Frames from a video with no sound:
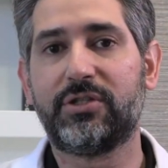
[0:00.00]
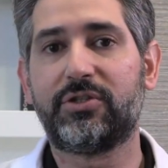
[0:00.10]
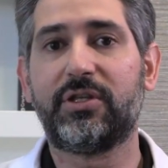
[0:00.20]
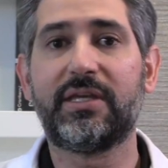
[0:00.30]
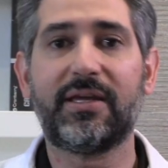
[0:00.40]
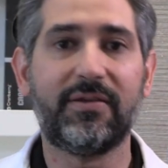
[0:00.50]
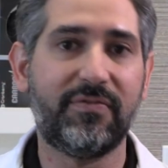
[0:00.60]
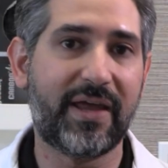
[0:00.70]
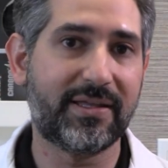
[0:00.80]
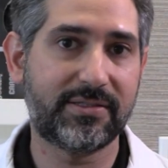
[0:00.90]
into the
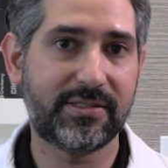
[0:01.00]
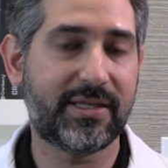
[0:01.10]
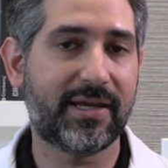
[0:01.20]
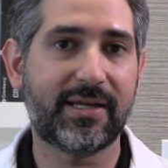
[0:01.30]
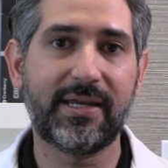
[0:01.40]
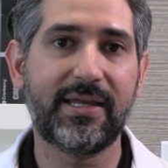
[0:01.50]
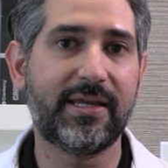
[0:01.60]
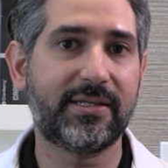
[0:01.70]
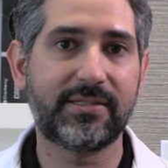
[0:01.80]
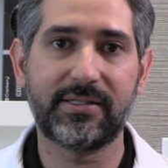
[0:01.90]
advanced
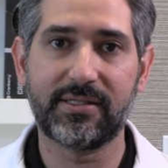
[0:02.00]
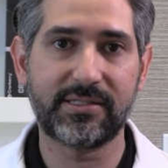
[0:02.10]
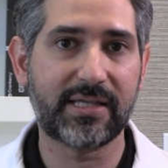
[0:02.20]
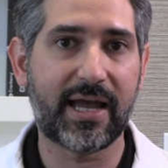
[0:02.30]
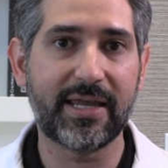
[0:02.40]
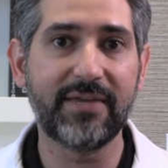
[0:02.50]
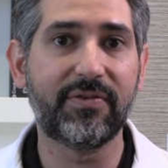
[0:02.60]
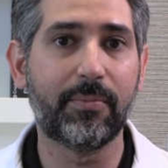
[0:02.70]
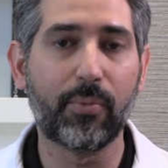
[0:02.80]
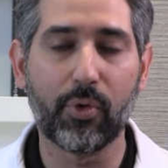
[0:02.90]
techniques,
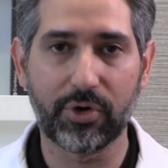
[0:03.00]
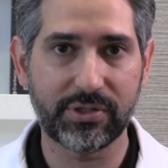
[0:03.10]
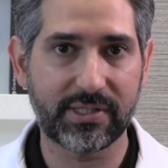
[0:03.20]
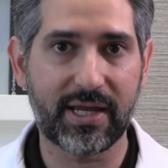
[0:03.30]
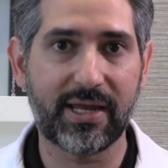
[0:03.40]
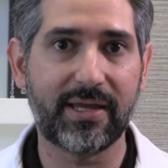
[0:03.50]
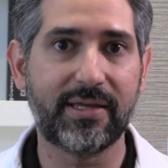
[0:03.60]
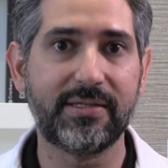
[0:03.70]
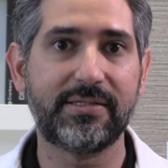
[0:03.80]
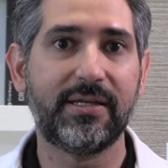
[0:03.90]
even more
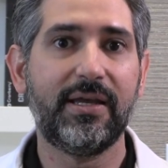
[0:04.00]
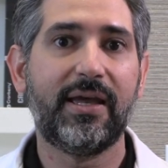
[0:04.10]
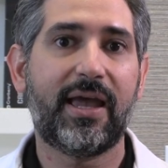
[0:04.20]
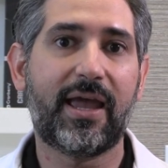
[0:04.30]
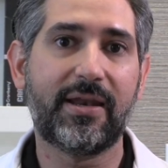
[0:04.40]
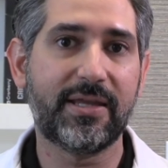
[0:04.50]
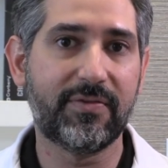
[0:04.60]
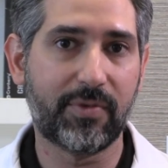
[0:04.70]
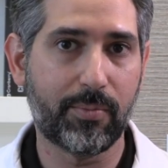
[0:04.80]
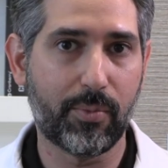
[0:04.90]
science, and
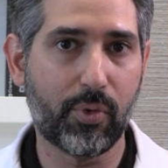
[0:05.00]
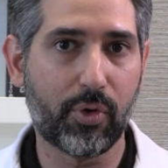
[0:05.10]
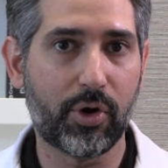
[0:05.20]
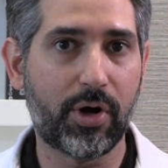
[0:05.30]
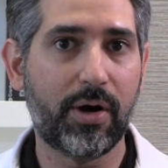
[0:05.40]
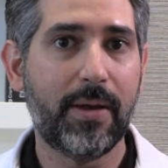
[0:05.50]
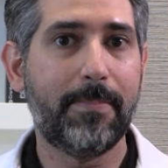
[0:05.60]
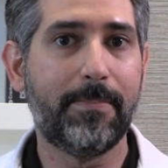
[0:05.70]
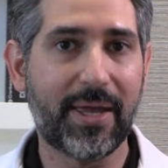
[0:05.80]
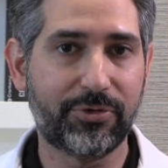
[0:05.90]
even more
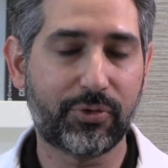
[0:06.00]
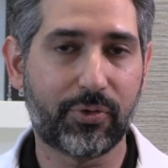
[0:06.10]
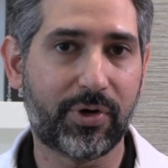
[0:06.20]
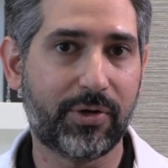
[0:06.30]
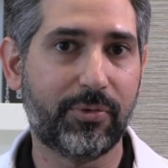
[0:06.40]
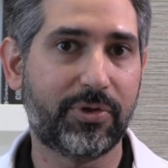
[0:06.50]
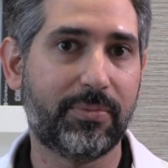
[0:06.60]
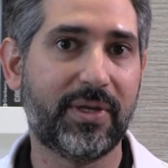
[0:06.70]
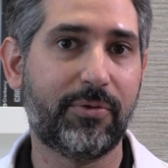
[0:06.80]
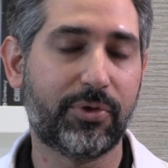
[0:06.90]
mentoring with
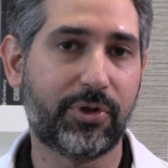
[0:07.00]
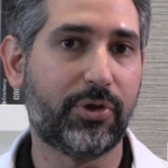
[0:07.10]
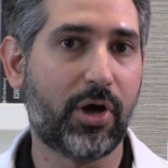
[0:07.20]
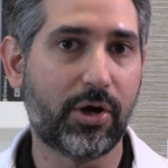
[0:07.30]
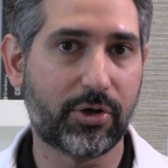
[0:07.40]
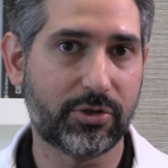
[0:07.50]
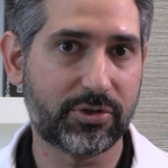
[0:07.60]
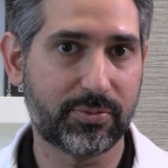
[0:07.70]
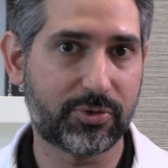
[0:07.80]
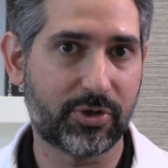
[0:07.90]
me, with a longer
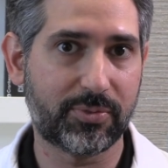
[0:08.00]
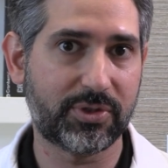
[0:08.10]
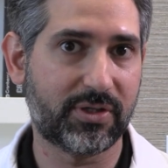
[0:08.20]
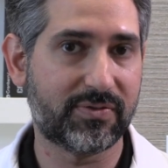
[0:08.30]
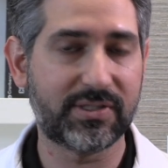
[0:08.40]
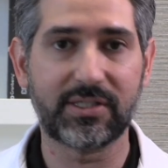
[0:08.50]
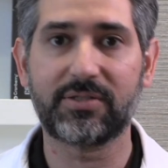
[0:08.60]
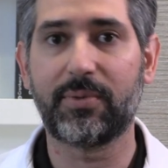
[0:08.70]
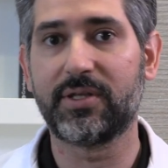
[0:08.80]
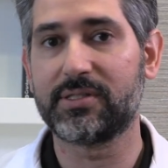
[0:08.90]
subscription of
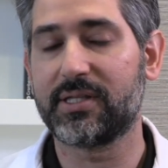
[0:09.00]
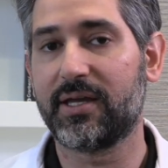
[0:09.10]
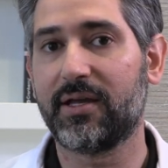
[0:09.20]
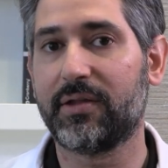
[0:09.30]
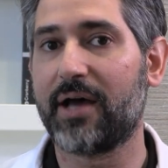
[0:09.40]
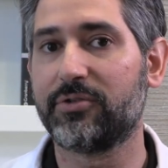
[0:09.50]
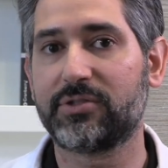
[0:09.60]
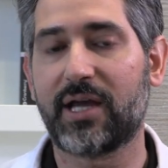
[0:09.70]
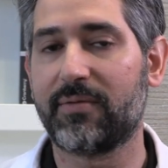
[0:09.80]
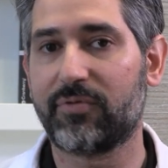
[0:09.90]
6 months that
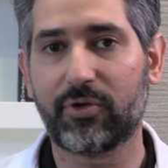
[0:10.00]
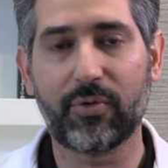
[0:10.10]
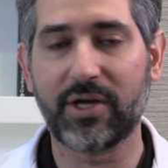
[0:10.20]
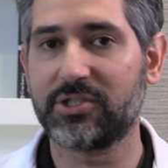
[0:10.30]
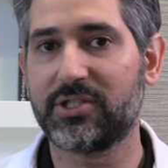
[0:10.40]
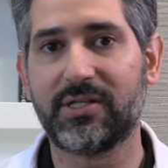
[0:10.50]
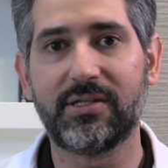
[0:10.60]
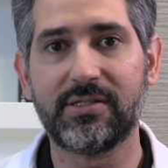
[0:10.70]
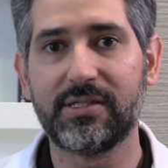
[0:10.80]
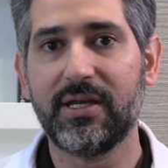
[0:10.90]
allows time for
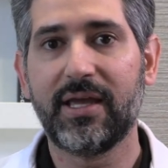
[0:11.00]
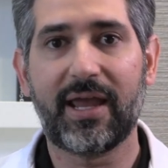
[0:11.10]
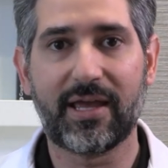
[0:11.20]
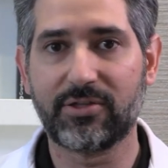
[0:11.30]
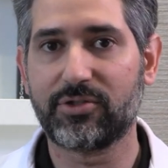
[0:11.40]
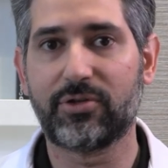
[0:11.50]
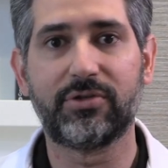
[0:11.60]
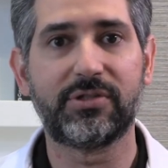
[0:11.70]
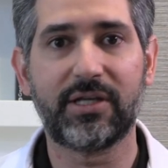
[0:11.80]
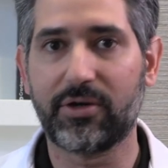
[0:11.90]
questions,
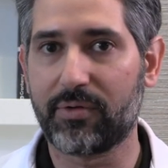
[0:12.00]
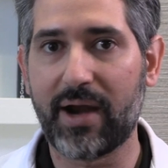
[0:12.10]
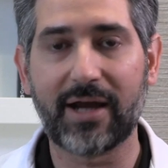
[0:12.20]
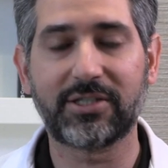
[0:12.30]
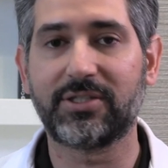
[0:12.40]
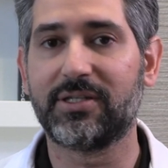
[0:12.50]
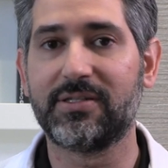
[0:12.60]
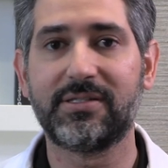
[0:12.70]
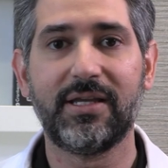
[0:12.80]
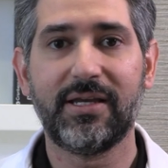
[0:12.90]
answers,
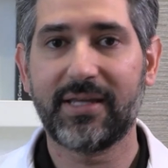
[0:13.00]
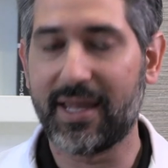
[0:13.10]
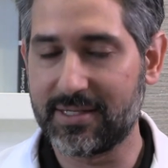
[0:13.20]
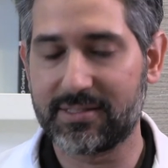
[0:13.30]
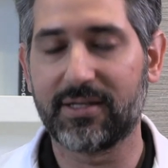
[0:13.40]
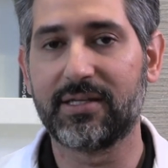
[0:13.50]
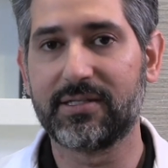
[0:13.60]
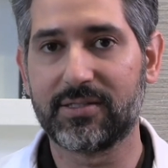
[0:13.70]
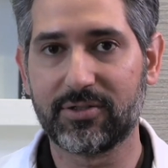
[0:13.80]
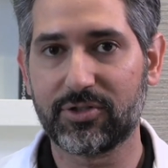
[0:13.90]
interactions, case
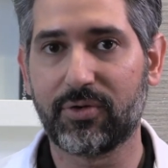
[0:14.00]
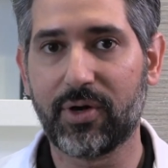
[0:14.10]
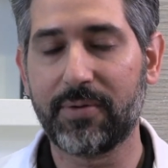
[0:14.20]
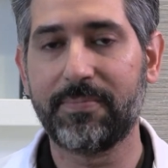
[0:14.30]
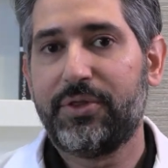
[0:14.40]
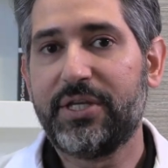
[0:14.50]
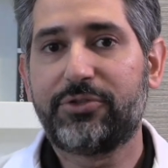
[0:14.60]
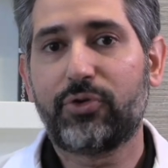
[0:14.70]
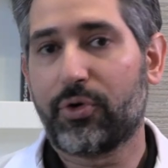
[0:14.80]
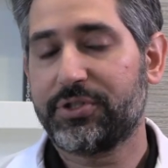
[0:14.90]
studies, and so on.
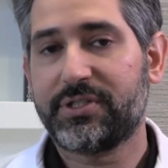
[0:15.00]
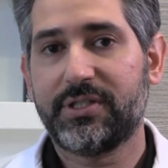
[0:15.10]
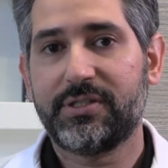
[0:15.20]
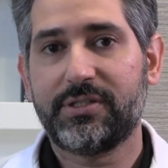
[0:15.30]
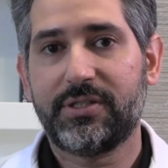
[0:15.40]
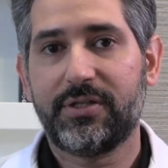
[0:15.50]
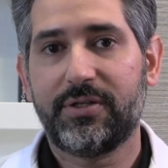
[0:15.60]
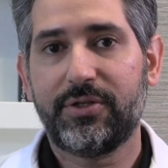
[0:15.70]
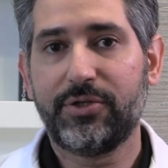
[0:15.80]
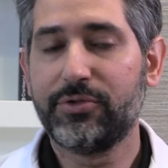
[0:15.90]
These courses
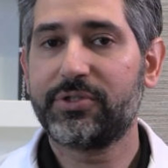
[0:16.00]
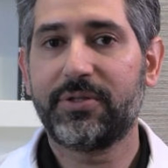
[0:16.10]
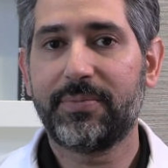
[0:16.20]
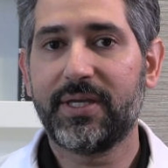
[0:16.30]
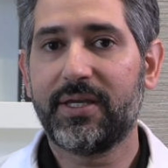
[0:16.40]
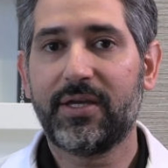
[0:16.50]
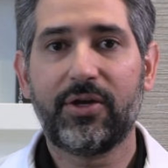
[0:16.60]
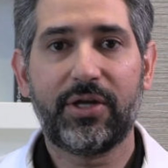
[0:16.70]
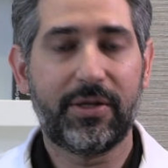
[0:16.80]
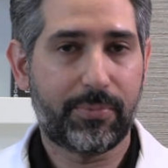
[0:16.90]
used to
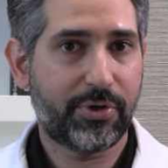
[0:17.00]
be in